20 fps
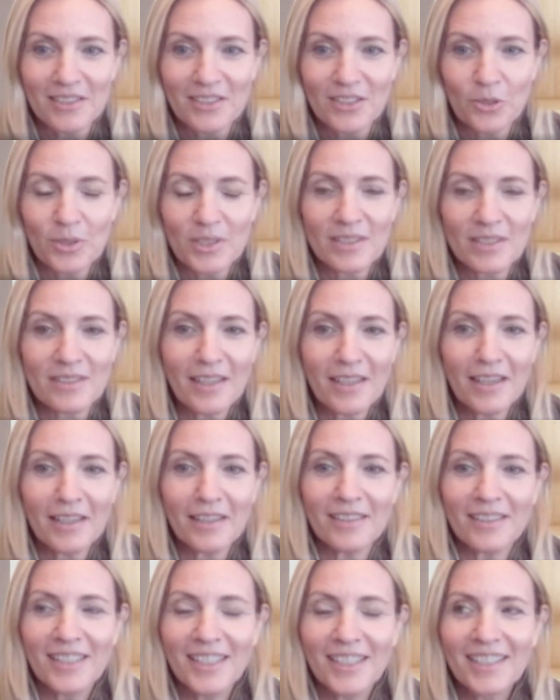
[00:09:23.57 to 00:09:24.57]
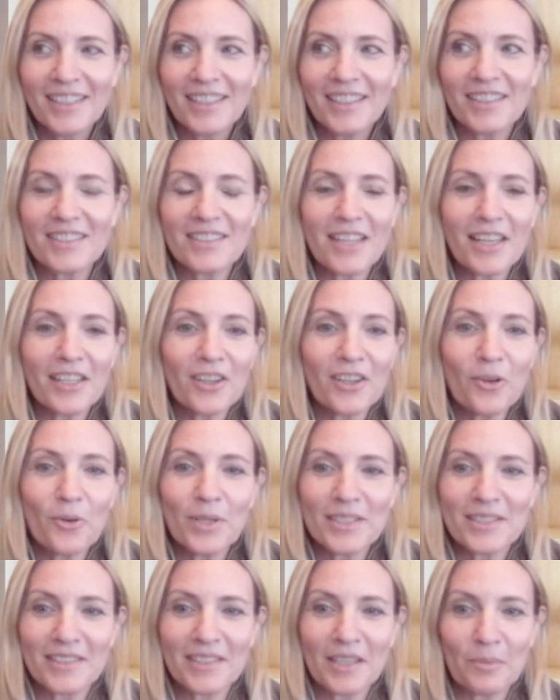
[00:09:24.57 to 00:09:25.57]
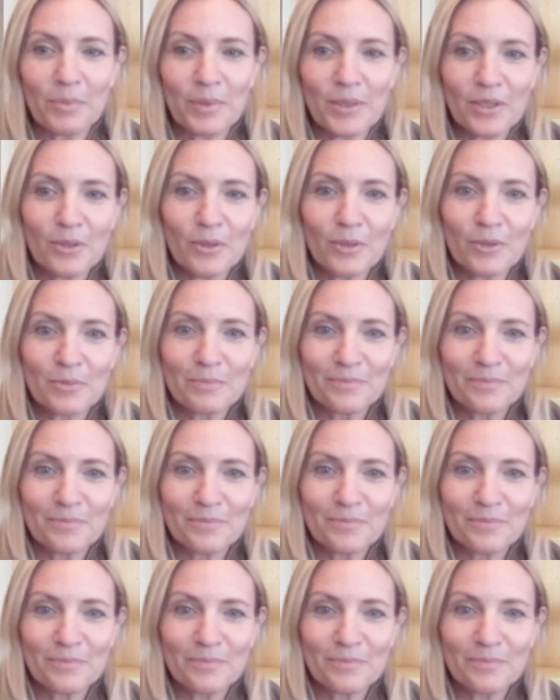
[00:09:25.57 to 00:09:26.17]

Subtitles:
So it's not always an uphill,